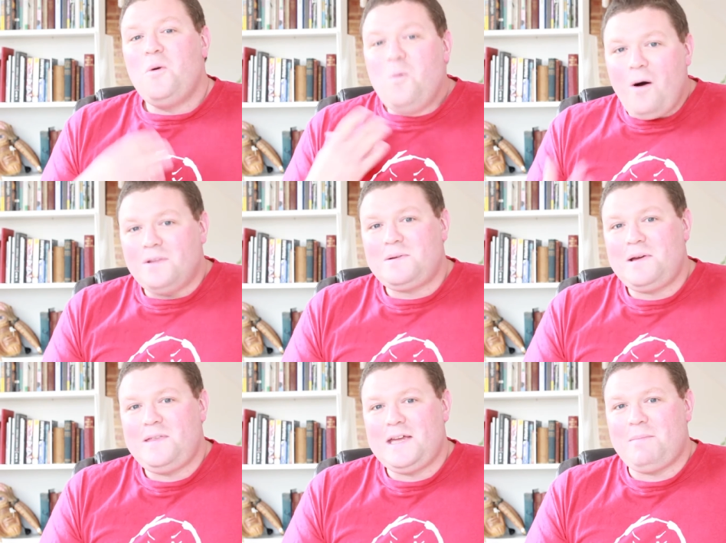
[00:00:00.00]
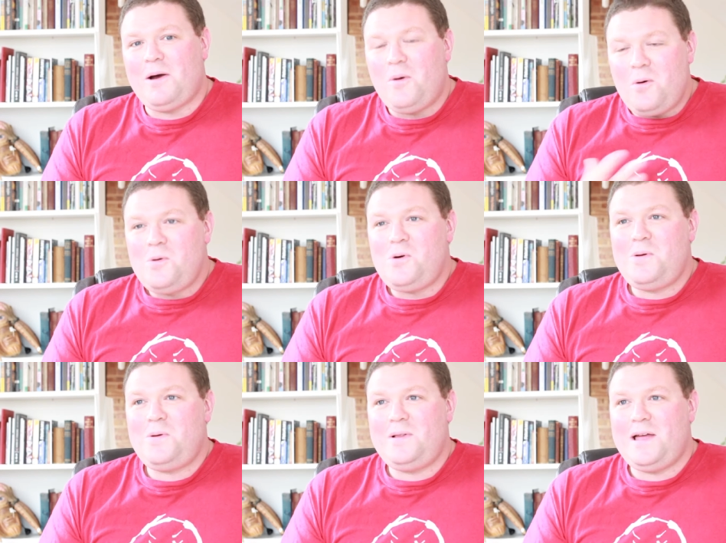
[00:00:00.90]
what do I think about
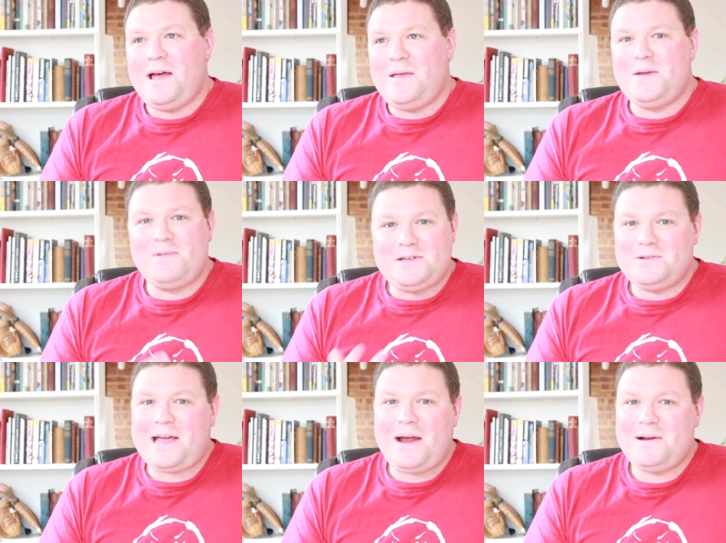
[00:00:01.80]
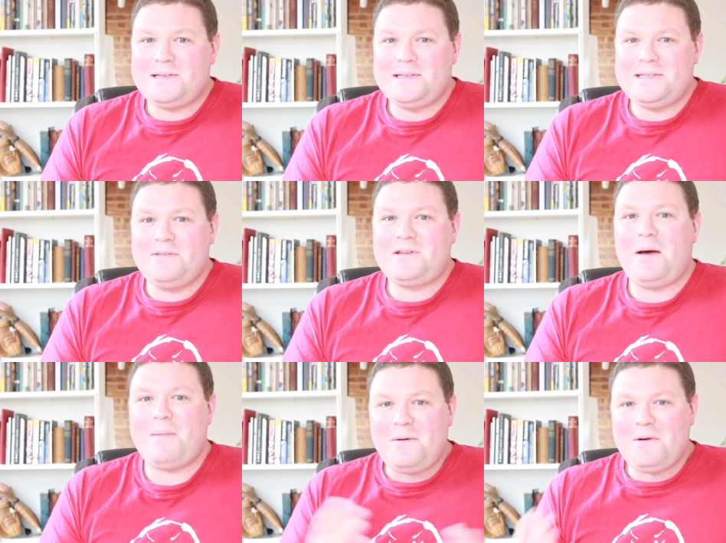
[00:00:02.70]
all the original characters that have
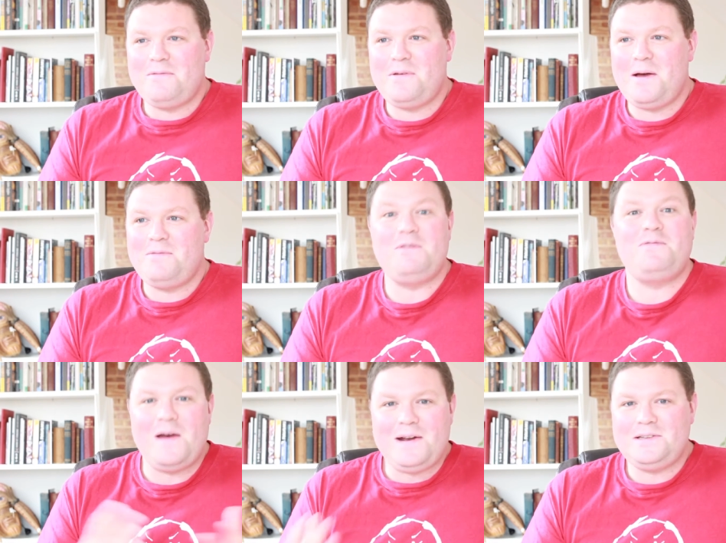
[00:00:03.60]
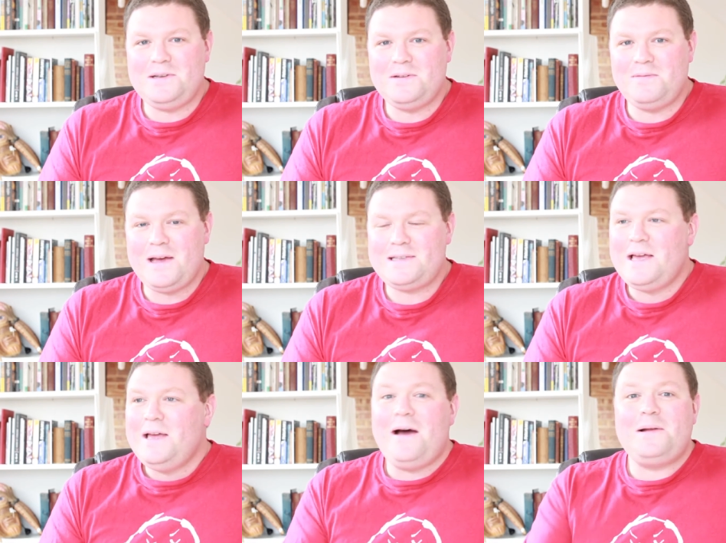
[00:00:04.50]
come out of the Furnace
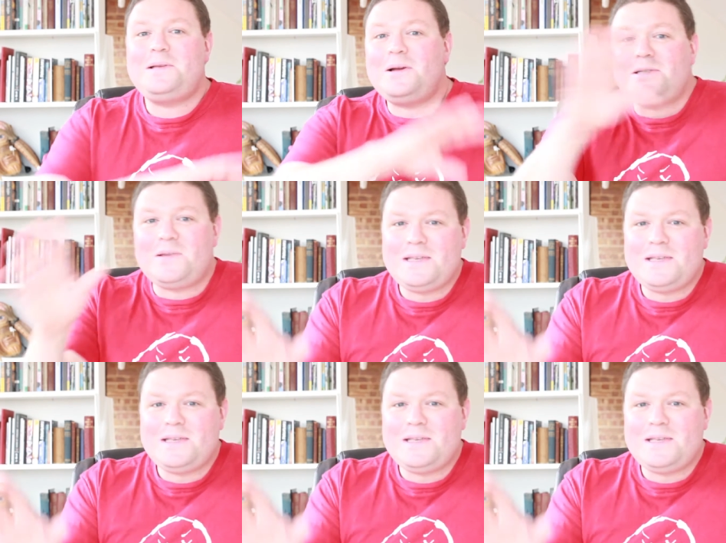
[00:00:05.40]
universe? I touched on